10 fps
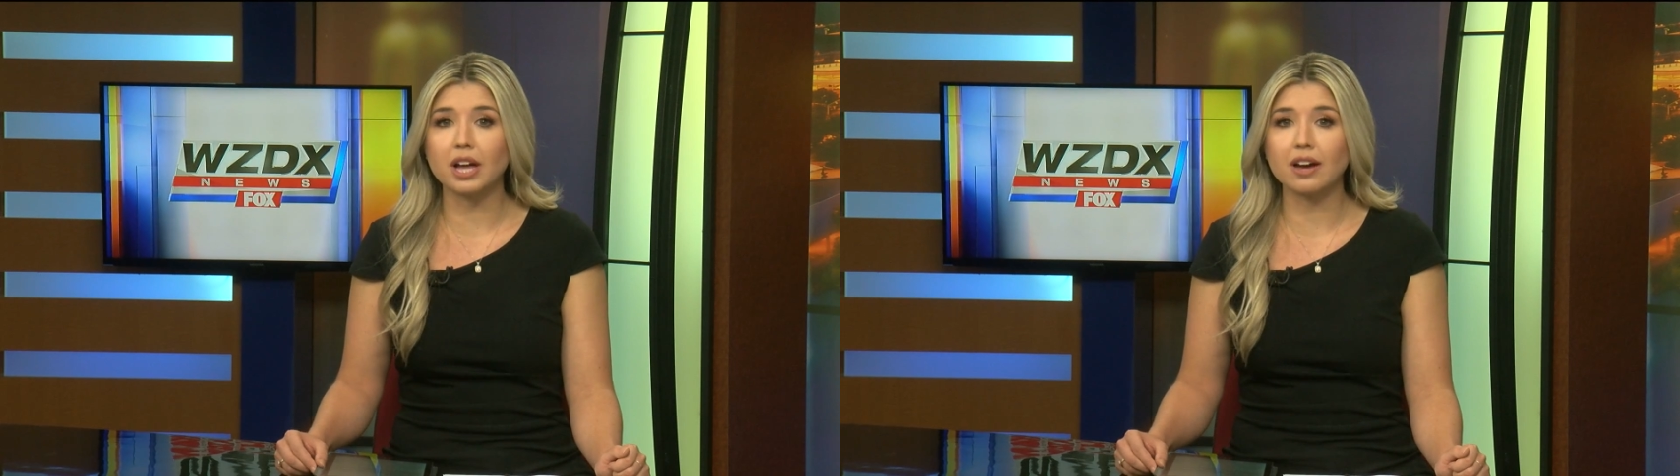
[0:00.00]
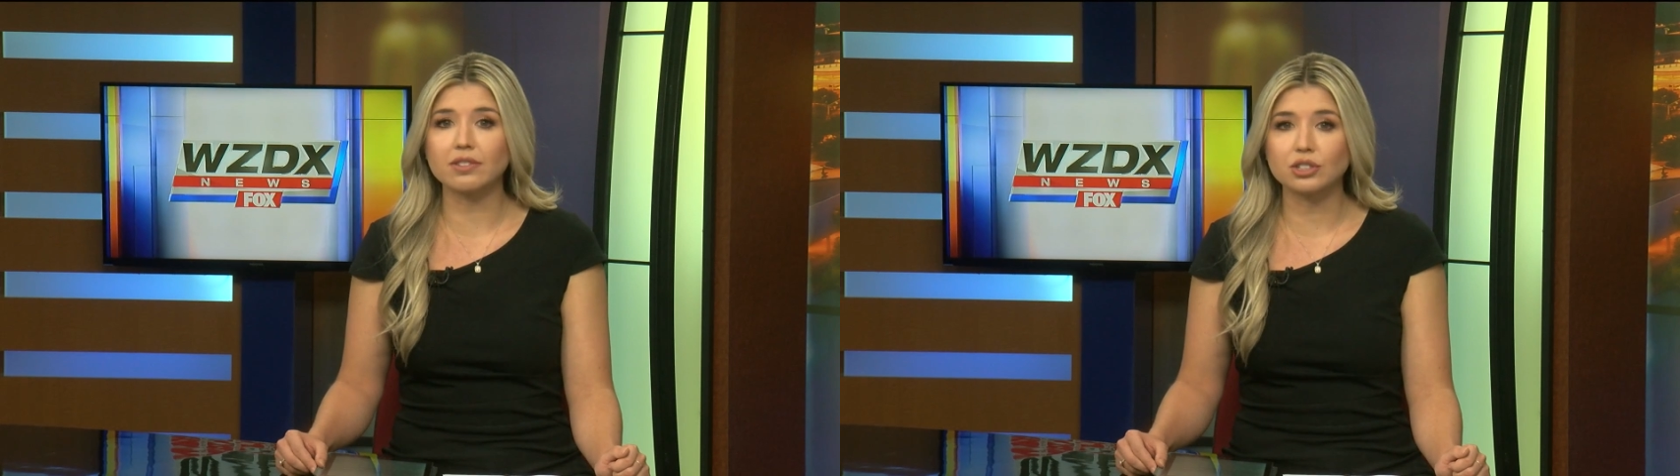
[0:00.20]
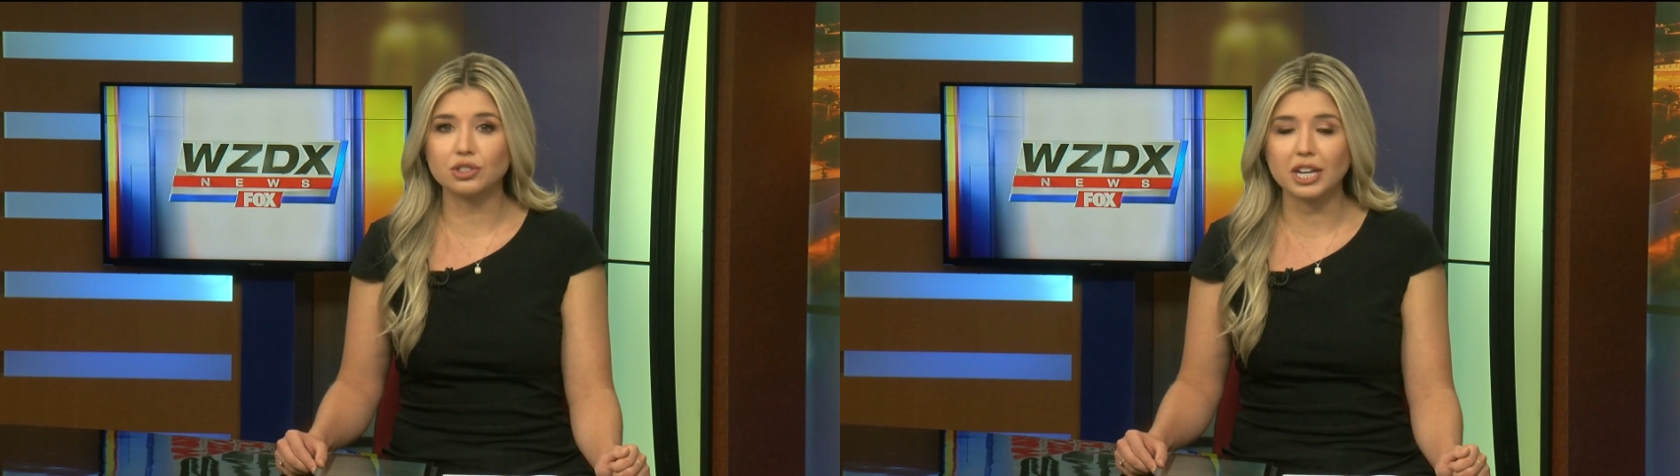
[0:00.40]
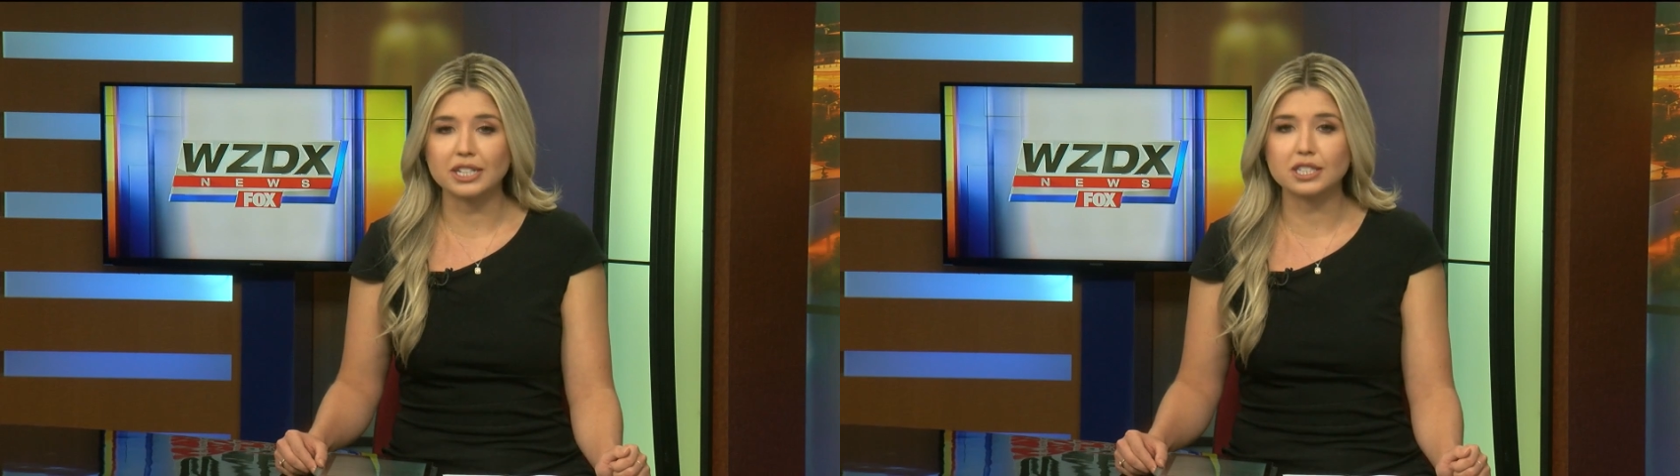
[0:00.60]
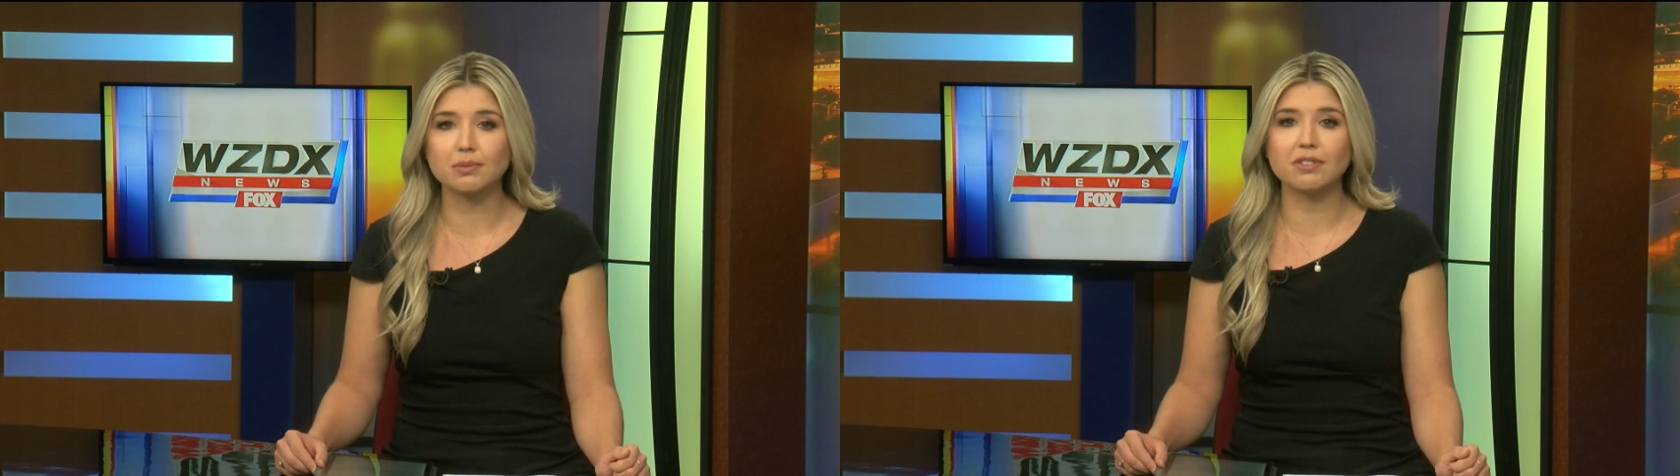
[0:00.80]
have the
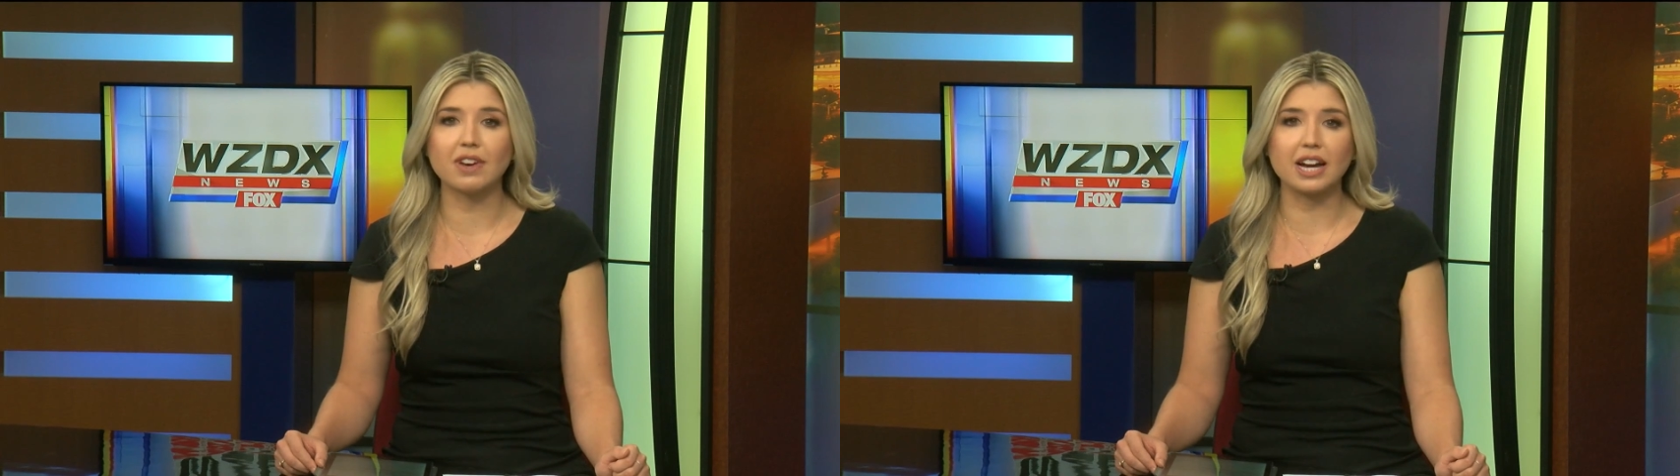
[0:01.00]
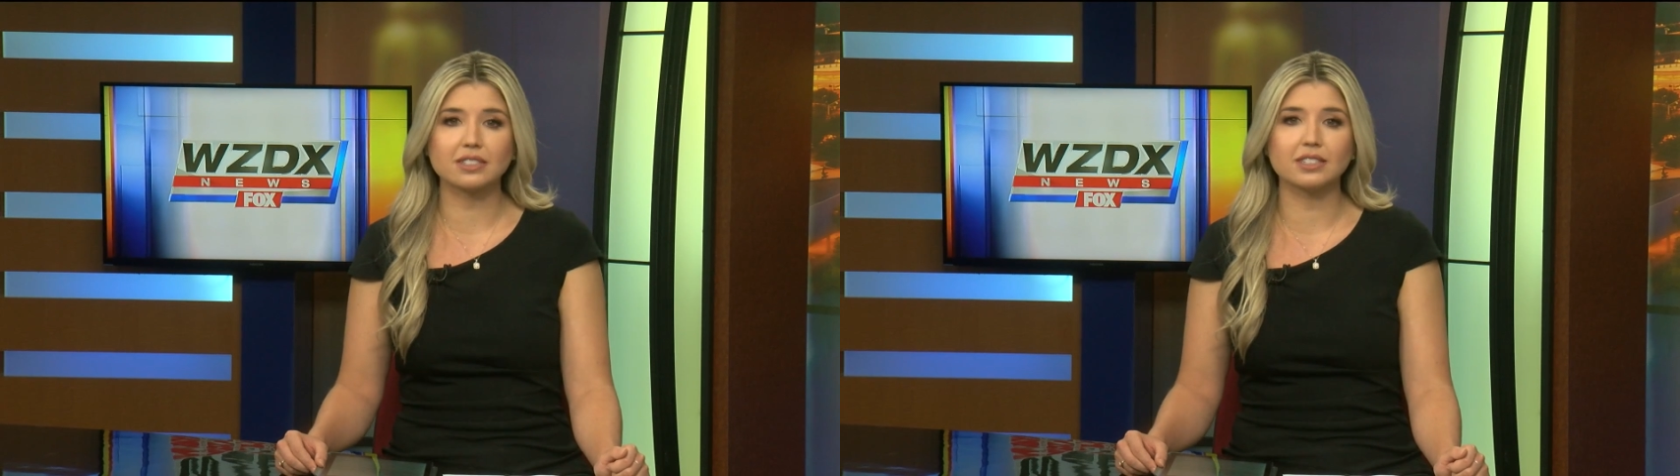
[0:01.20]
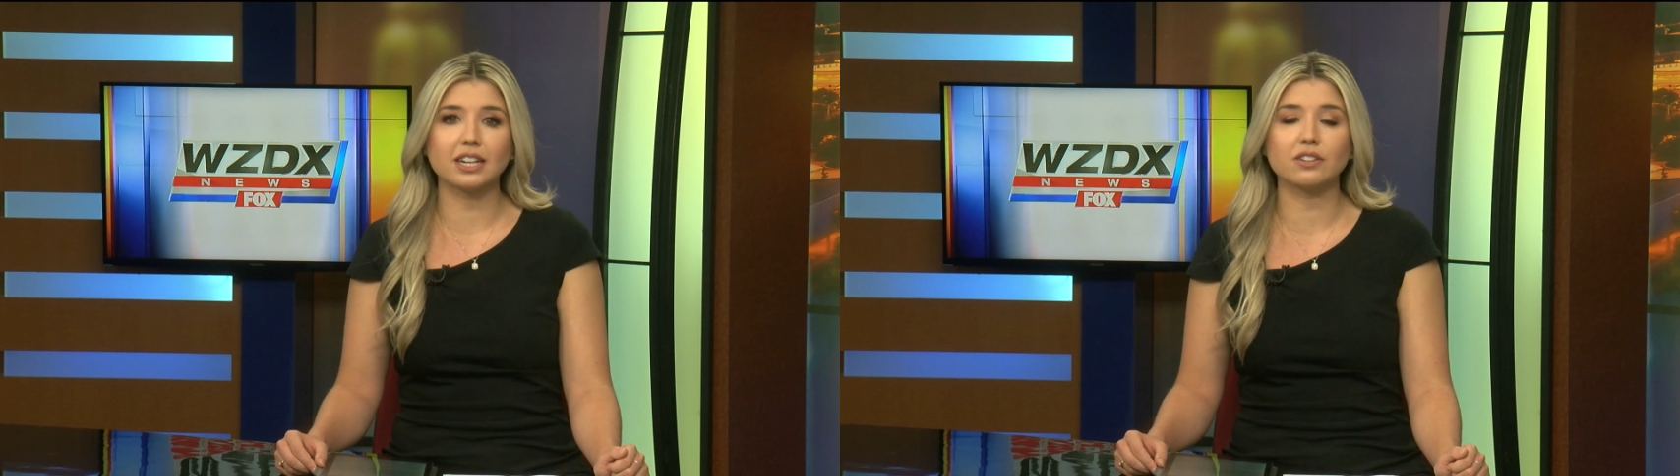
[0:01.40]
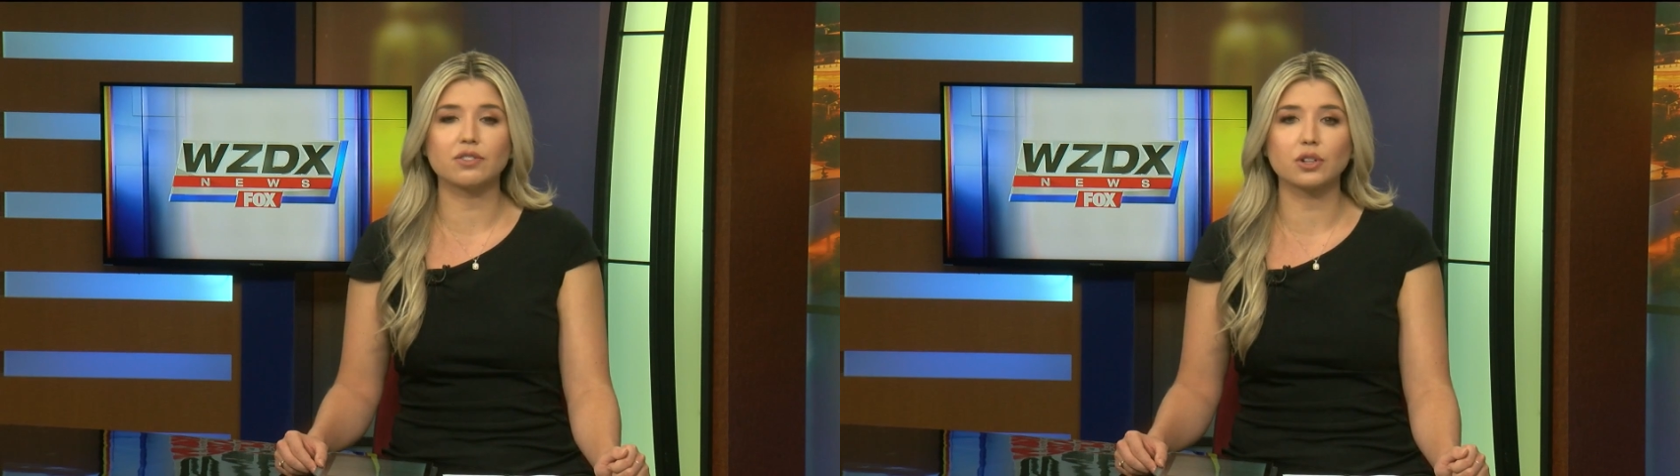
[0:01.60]
chance to be vaccinated